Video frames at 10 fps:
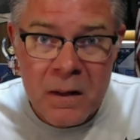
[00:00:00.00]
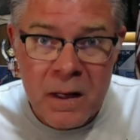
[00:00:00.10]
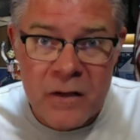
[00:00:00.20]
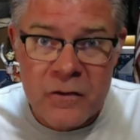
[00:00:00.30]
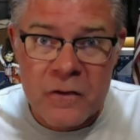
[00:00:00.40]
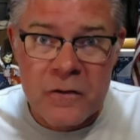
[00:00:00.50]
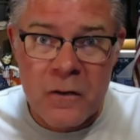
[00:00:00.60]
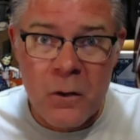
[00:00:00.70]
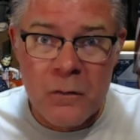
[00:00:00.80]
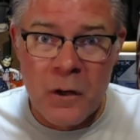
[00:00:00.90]
as a
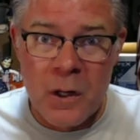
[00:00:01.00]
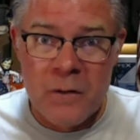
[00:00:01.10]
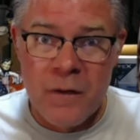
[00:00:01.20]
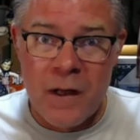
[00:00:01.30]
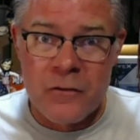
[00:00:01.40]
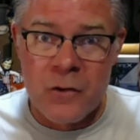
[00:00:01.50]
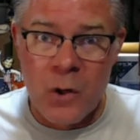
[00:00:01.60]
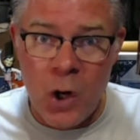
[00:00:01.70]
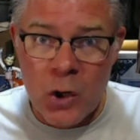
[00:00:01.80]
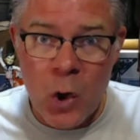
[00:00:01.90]
silver
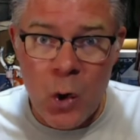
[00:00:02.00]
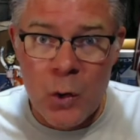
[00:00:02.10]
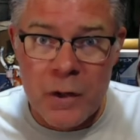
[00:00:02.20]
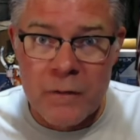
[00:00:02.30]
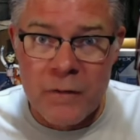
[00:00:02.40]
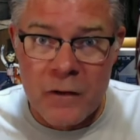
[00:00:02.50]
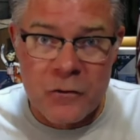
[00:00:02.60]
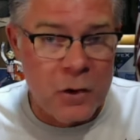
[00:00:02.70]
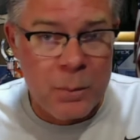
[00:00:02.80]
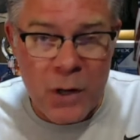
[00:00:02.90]
investor, a gold
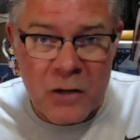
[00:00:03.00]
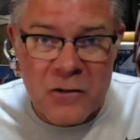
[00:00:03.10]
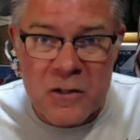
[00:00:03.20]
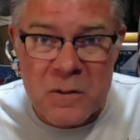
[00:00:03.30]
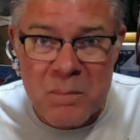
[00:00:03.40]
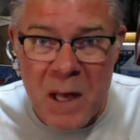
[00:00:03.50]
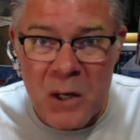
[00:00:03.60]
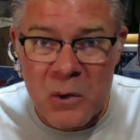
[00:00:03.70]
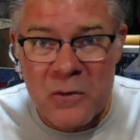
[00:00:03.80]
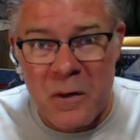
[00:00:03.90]
investor, a precious
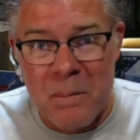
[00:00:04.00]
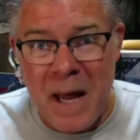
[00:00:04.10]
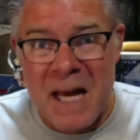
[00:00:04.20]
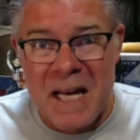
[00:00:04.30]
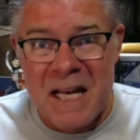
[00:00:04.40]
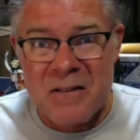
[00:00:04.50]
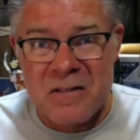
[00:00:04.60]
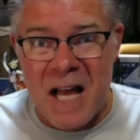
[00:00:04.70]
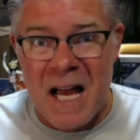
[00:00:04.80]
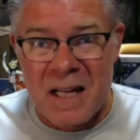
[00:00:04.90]
metals mining
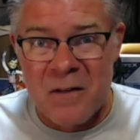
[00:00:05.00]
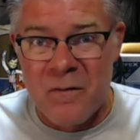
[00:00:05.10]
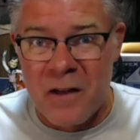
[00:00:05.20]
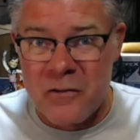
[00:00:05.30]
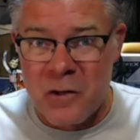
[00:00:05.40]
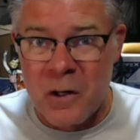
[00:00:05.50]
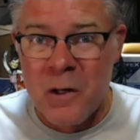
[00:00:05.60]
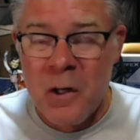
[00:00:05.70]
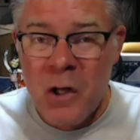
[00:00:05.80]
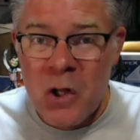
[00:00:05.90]
stock investor?
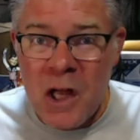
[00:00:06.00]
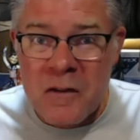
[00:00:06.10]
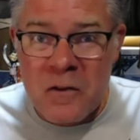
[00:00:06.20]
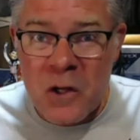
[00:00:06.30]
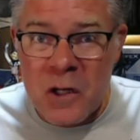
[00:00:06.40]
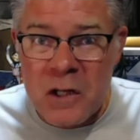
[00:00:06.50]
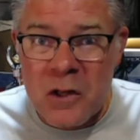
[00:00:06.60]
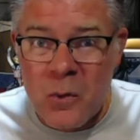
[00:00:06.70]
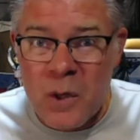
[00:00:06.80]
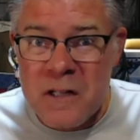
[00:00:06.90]
Let's look at
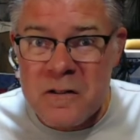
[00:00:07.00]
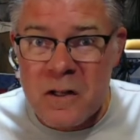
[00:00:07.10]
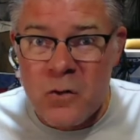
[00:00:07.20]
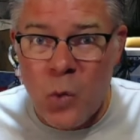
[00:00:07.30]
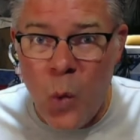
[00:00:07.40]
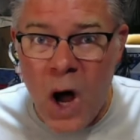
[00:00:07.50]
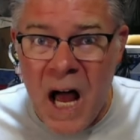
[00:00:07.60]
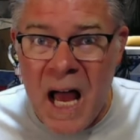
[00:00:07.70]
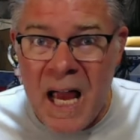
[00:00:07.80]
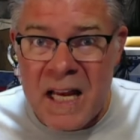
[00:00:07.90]
the reasons
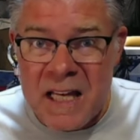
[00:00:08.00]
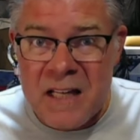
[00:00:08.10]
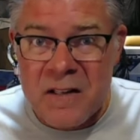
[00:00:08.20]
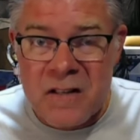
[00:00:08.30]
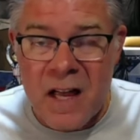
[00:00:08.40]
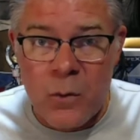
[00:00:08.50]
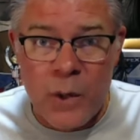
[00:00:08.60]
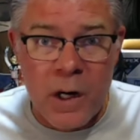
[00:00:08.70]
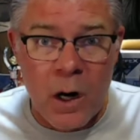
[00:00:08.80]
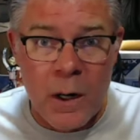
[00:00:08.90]
why he said
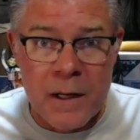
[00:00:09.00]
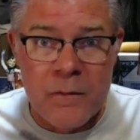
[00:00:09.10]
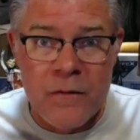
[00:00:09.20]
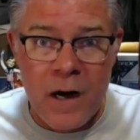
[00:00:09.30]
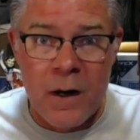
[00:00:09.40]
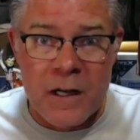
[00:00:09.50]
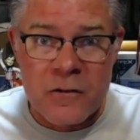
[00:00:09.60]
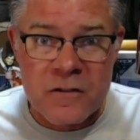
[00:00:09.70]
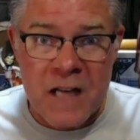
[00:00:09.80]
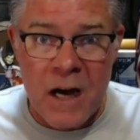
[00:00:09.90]
we are in very
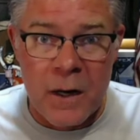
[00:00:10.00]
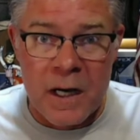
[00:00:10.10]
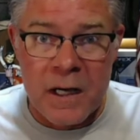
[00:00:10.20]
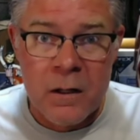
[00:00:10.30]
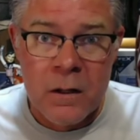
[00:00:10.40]
scary,